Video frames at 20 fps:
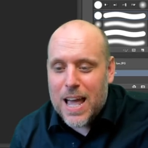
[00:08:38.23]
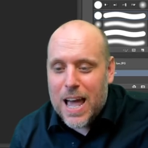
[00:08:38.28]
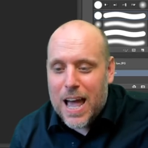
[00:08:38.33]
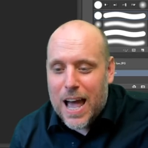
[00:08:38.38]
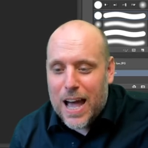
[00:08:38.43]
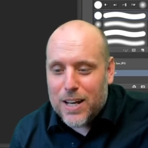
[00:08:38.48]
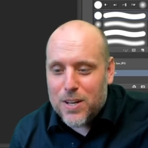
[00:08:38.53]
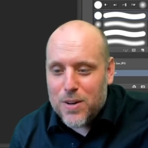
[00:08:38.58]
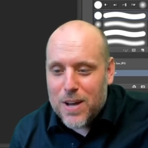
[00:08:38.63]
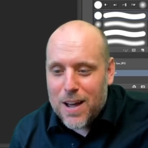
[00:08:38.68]

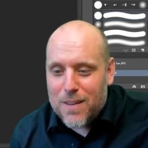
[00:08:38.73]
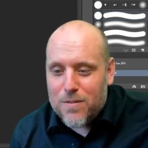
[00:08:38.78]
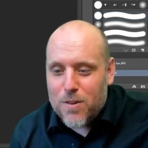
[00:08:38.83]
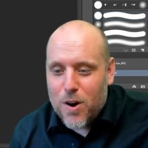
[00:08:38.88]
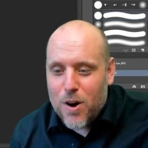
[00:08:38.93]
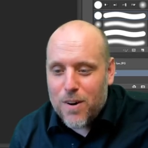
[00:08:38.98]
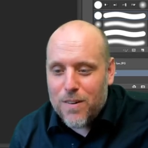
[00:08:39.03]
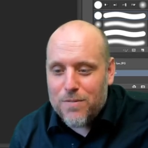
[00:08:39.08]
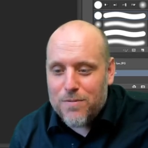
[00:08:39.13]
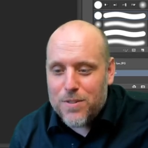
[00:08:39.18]
and you have
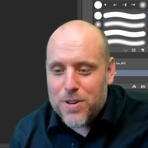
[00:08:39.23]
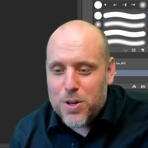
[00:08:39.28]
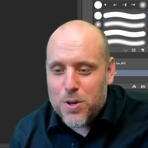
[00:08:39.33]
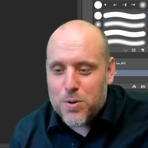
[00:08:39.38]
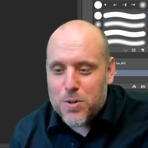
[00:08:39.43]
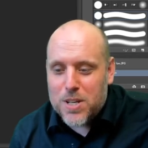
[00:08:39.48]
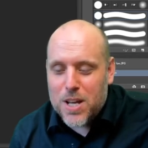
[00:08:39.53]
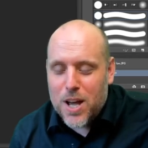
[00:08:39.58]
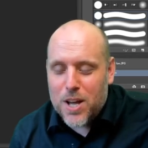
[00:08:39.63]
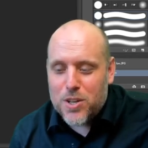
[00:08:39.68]
got a
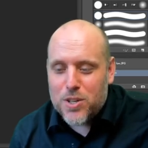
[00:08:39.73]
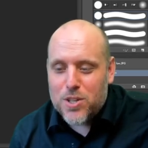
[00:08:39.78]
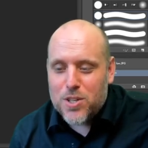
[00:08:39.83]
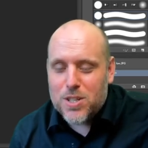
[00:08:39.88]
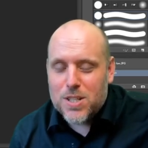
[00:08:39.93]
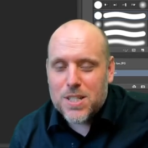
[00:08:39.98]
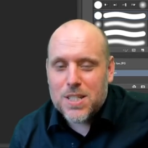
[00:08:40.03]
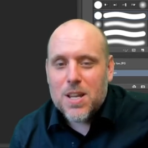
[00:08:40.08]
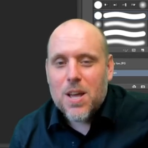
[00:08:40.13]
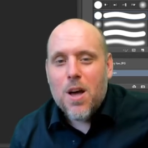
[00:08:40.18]
few
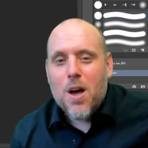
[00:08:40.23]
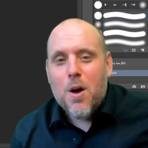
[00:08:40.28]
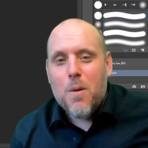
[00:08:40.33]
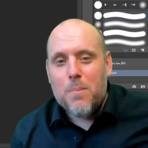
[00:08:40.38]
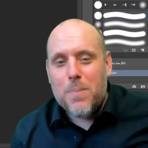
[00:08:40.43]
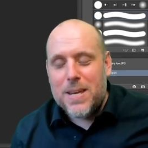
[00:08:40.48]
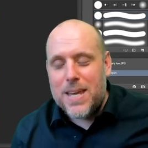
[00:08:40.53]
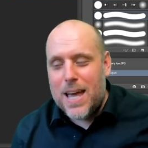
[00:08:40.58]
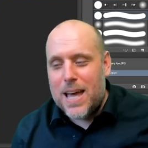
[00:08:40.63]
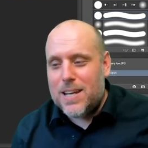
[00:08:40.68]
touches,
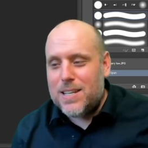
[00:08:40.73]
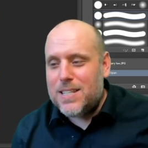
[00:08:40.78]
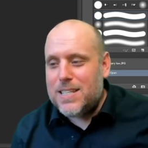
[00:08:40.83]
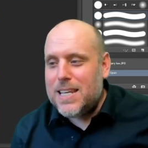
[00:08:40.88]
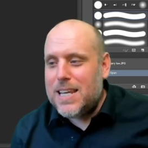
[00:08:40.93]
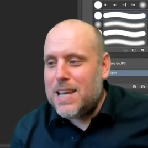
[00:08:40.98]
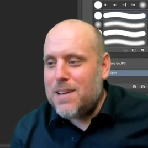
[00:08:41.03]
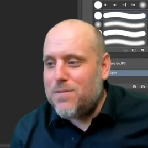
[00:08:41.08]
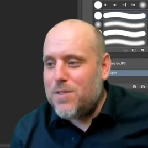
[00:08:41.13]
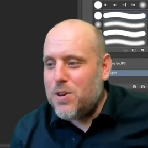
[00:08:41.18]
but yeah,
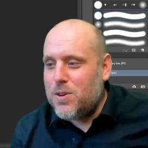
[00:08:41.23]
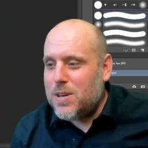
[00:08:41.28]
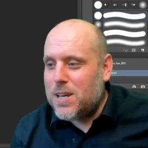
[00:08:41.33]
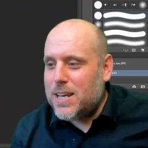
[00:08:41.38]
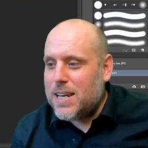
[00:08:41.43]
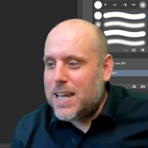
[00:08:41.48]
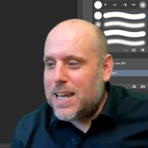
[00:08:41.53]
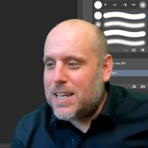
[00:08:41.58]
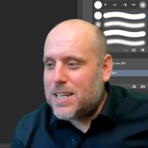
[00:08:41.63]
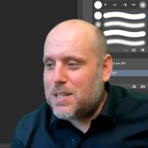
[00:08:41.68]
see if you
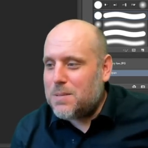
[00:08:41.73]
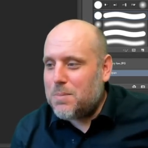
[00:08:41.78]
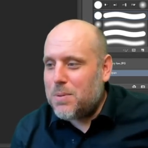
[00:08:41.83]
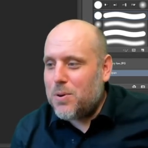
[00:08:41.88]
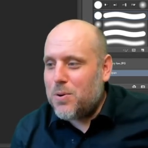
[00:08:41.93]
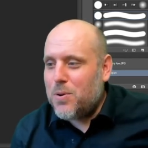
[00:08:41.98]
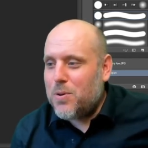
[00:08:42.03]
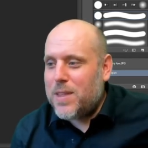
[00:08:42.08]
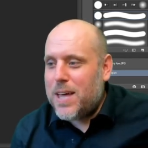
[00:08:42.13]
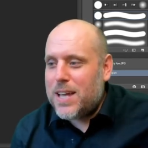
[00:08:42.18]
can
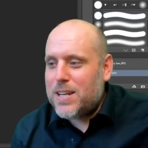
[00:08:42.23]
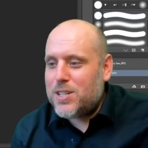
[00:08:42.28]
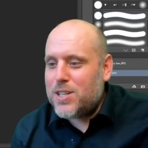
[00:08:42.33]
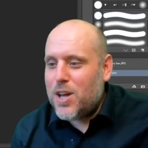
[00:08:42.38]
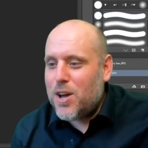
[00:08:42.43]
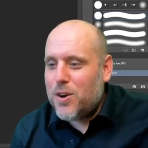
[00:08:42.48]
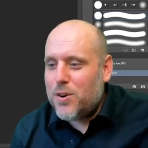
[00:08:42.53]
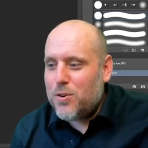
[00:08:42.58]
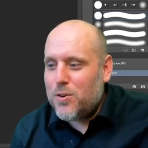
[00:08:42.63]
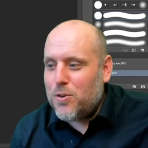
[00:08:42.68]
explore that
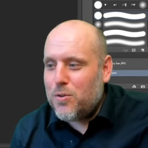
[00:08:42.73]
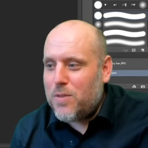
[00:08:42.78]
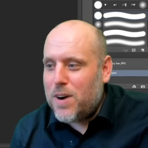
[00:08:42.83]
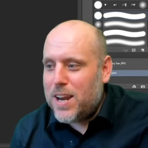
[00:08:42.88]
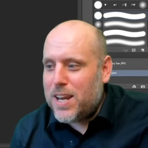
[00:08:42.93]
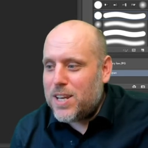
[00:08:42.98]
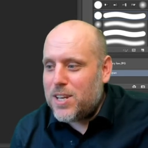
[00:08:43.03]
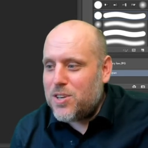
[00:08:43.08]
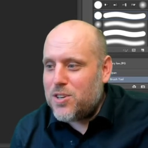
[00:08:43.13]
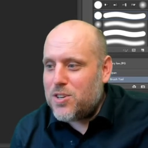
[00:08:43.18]
tonal
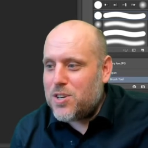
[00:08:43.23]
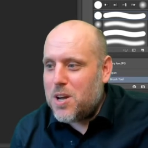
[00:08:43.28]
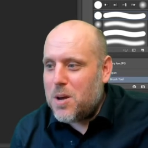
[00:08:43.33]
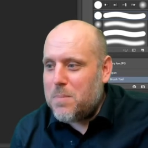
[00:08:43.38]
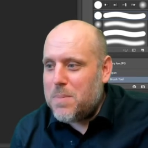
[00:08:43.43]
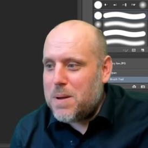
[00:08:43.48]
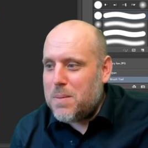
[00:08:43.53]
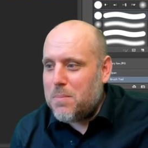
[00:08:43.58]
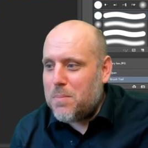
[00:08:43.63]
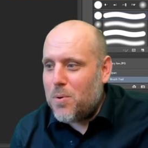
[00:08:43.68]
range a
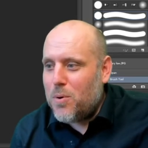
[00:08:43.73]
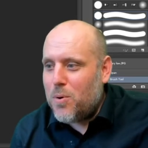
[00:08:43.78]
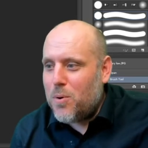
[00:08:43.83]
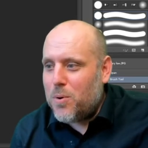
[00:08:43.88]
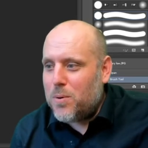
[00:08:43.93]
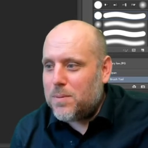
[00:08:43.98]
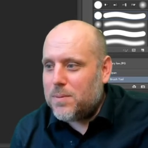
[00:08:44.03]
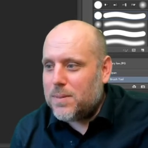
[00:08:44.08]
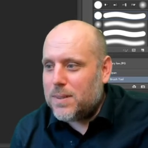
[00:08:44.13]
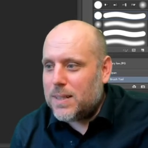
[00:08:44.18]
bit
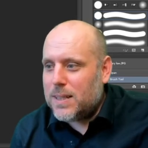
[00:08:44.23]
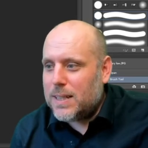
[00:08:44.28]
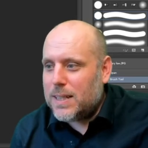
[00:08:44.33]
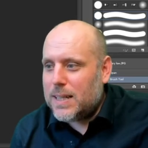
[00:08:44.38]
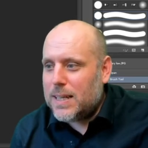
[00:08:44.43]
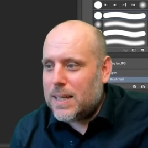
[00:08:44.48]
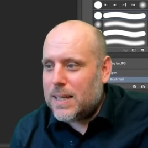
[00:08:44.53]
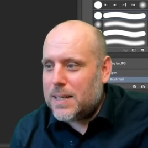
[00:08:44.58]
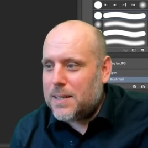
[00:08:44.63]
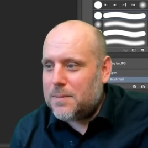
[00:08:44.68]
more,
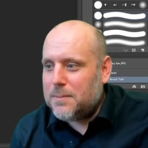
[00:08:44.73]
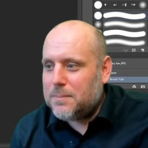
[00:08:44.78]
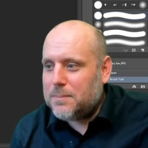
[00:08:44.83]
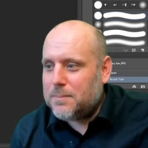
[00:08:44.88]
okay?